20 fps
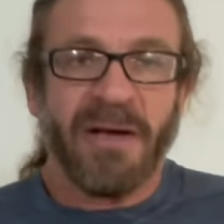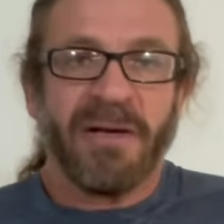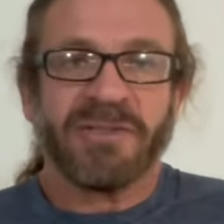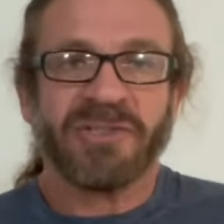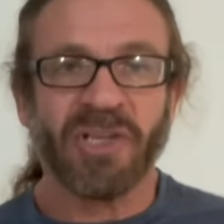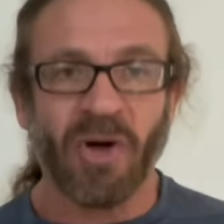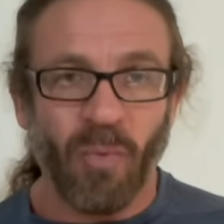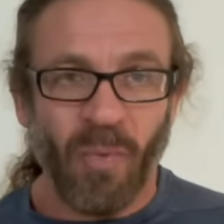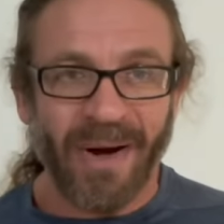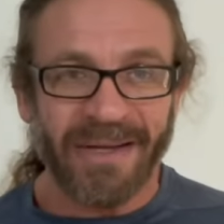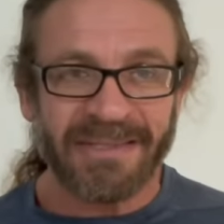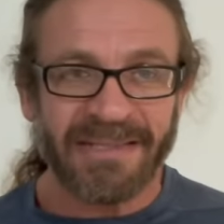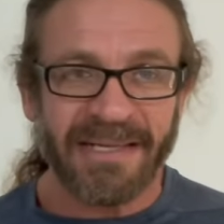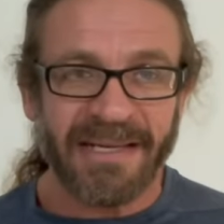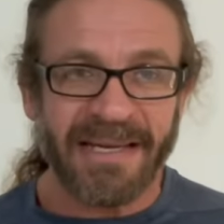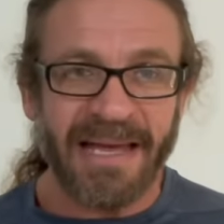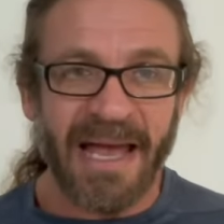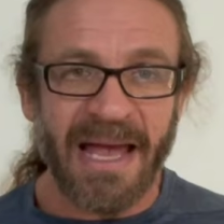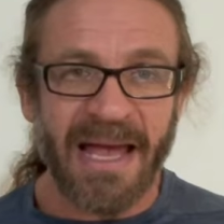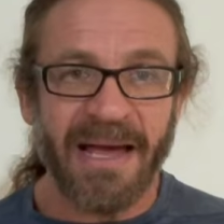So once
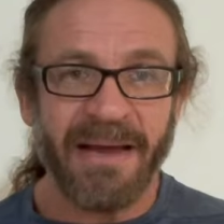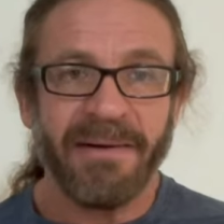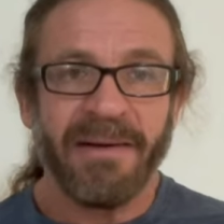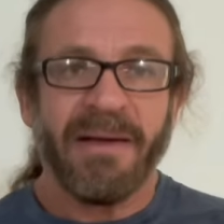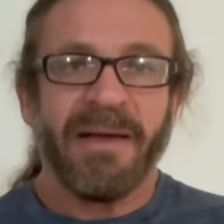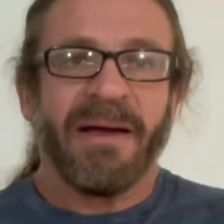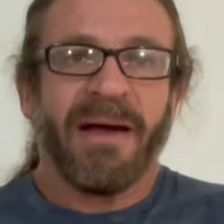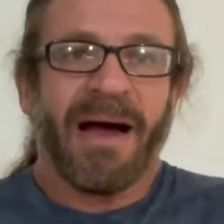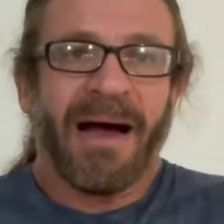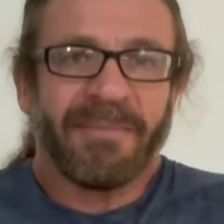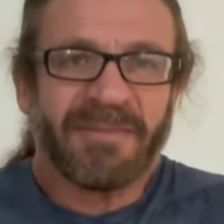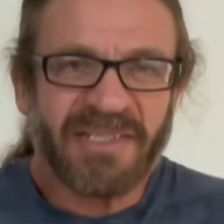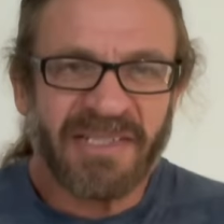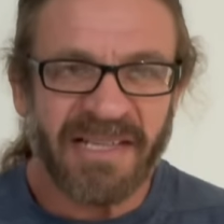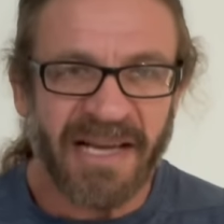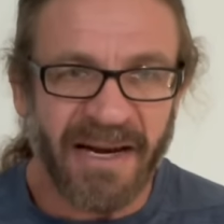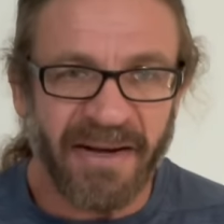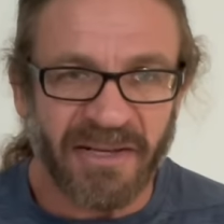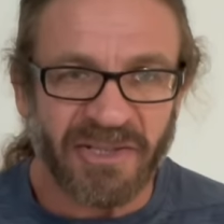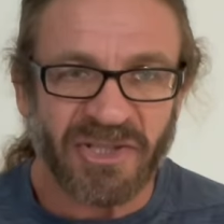again, I'm
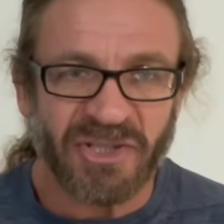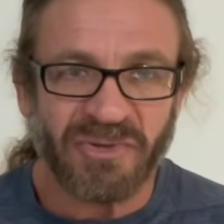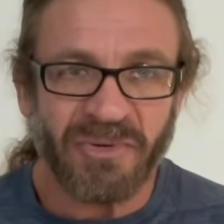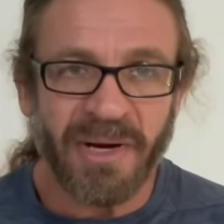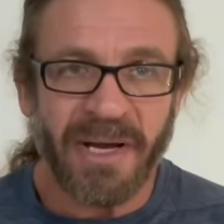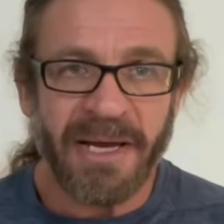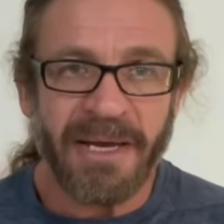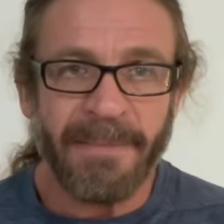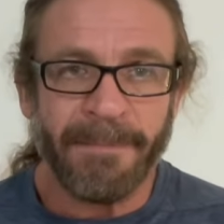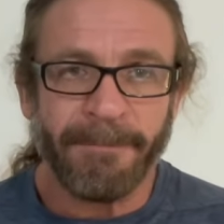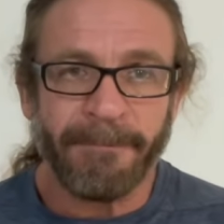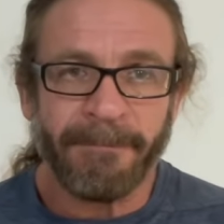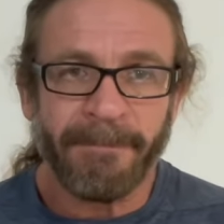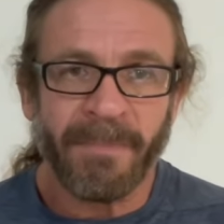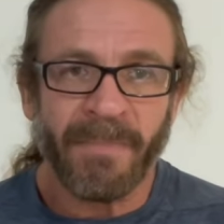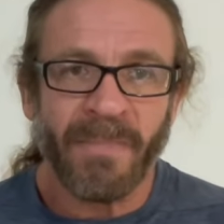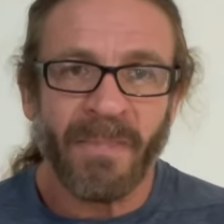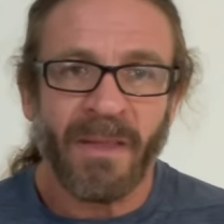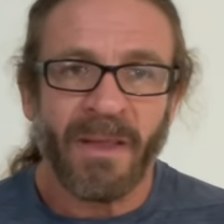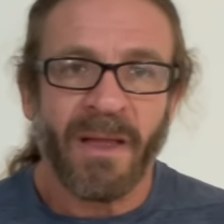standing straight
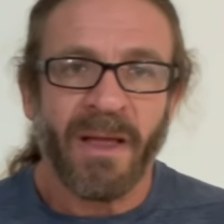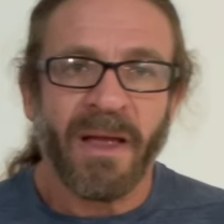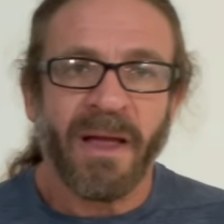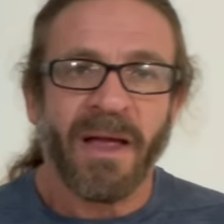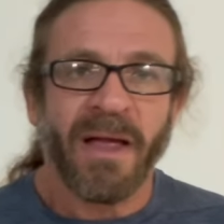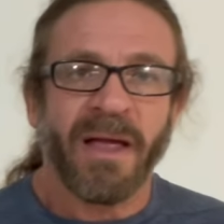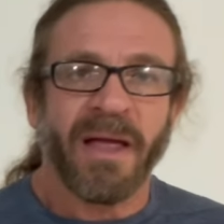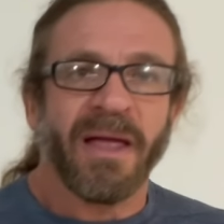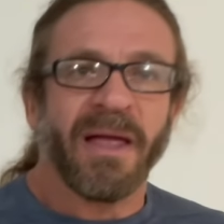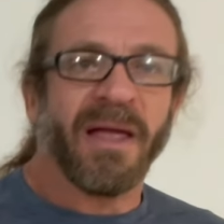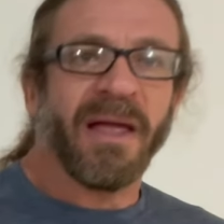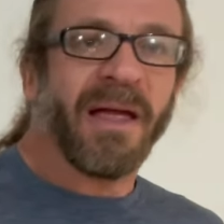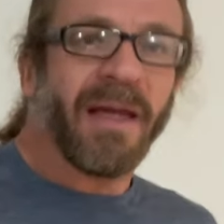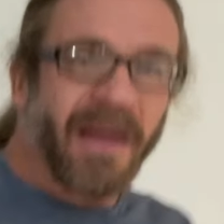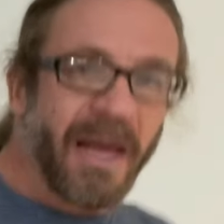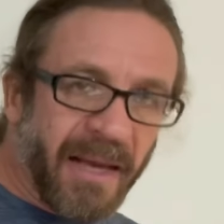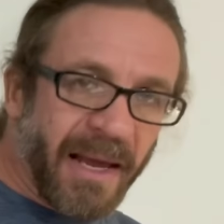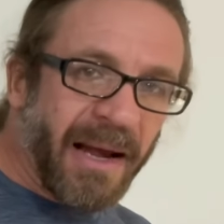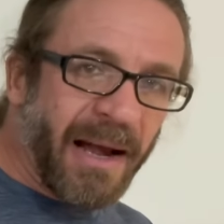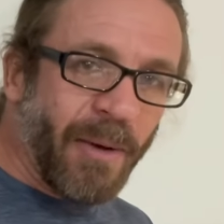
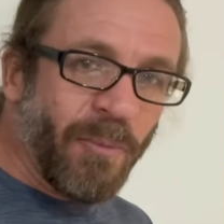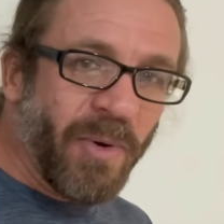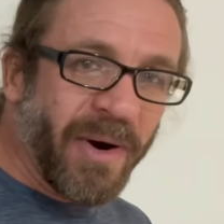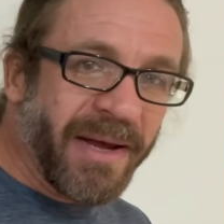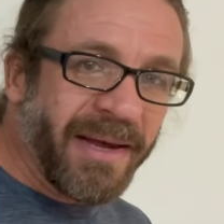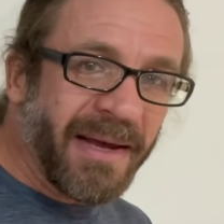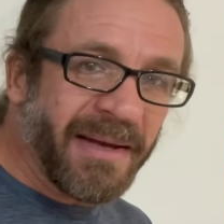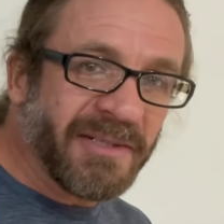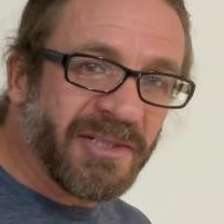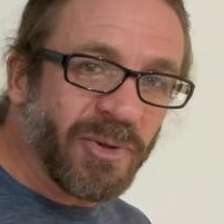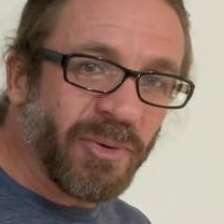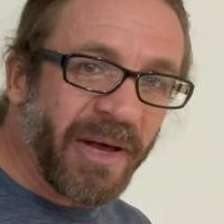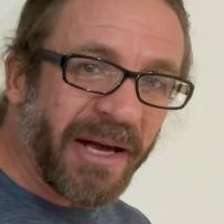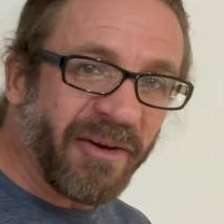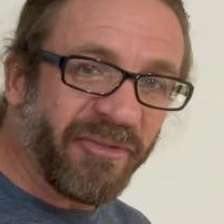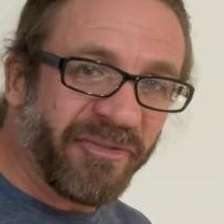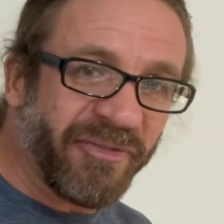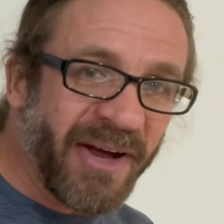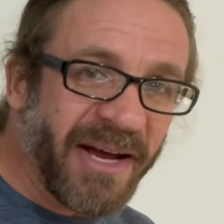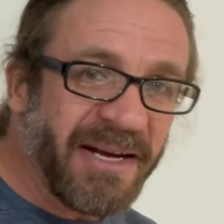and I want to get into like
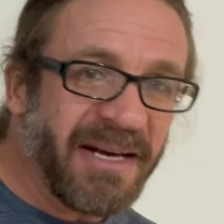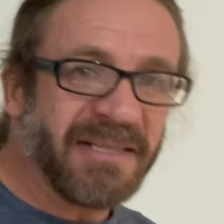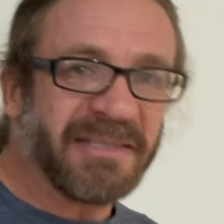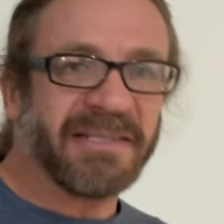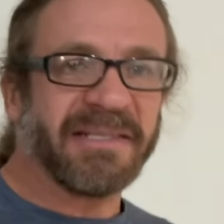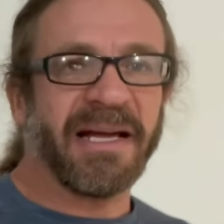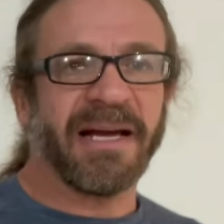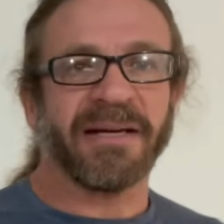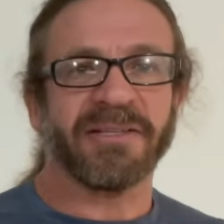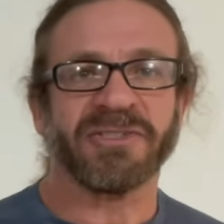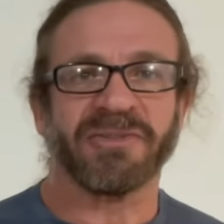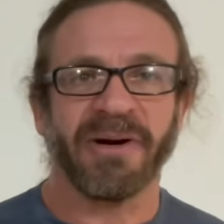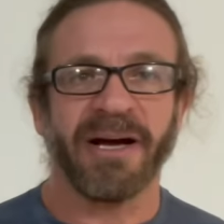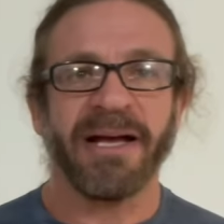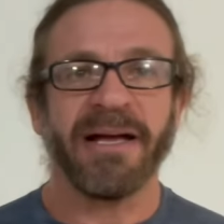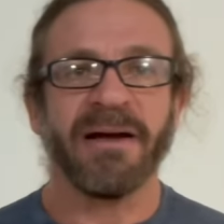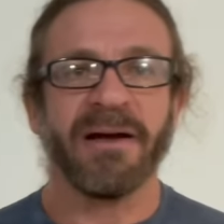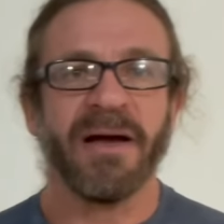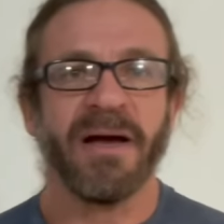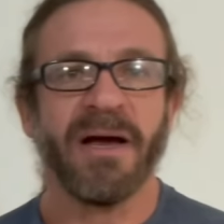a fighting stance,
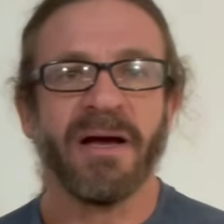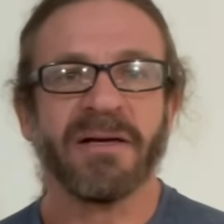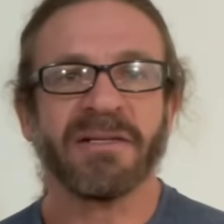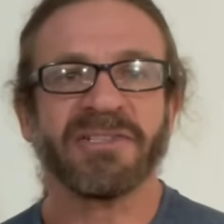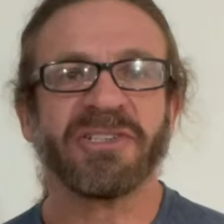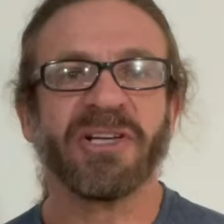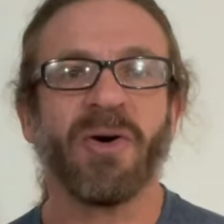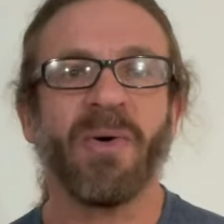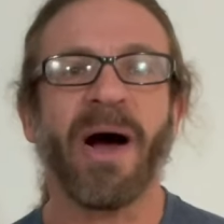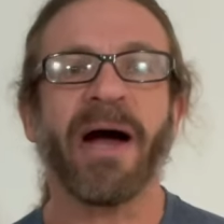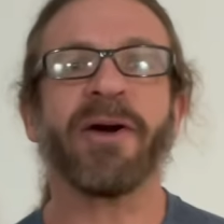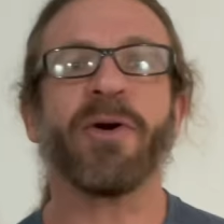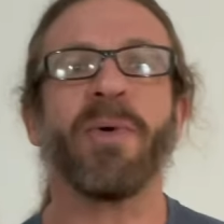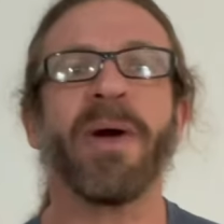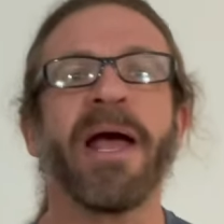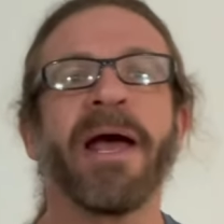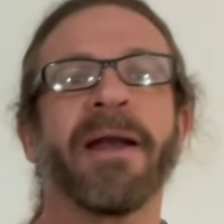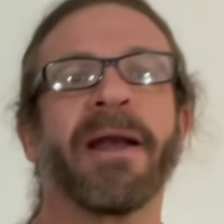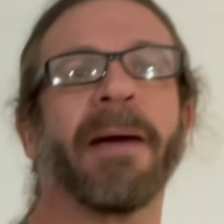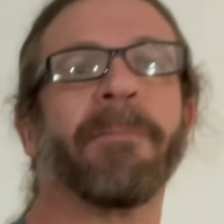right? So I go
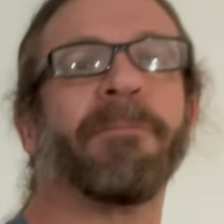ahead and I